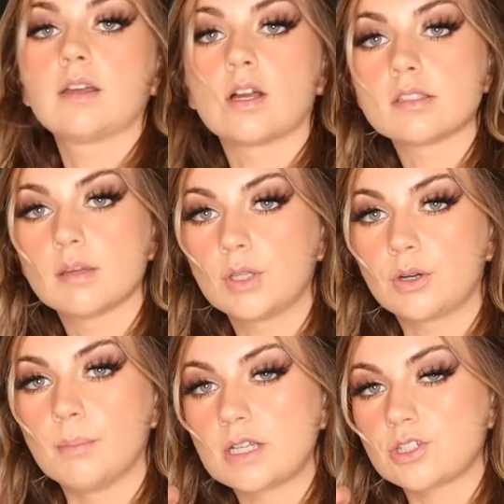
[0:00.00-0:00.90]
Got some
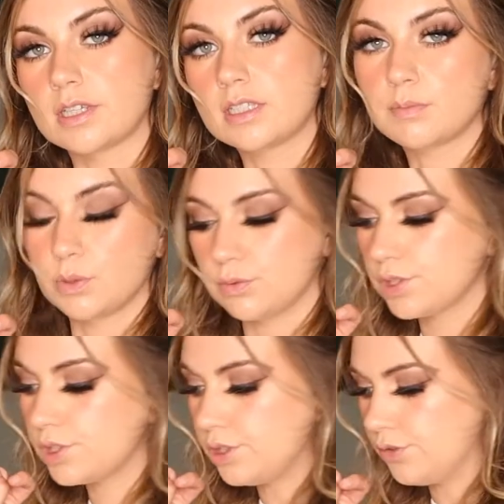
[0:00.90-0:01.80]
little measuring
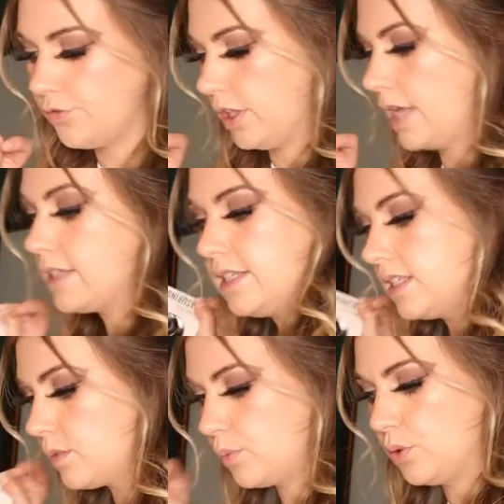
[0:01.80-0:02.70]
spoons too for like
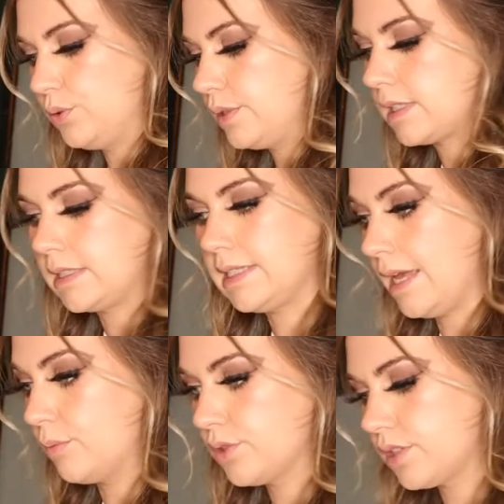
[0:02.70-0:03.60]
teaspoons and
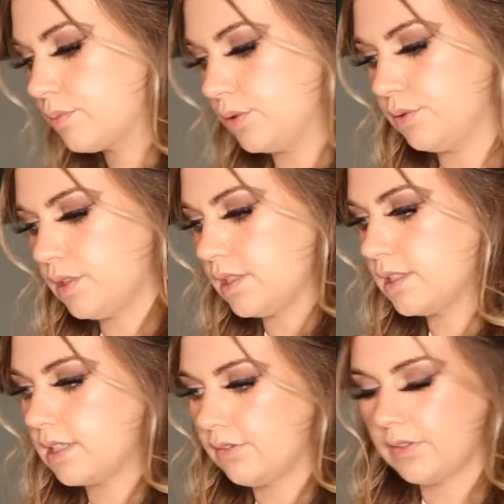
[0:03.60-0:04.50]
tablespoons and
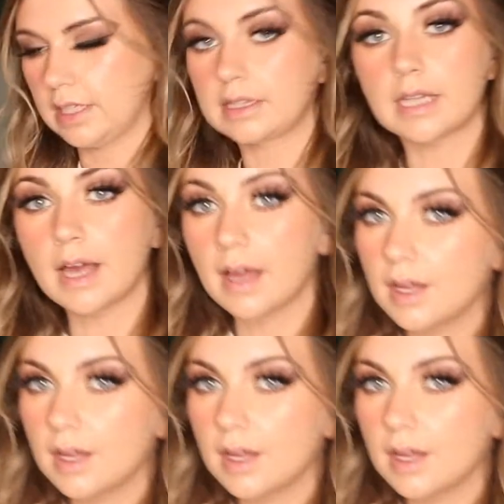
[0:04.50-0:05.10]
stuff like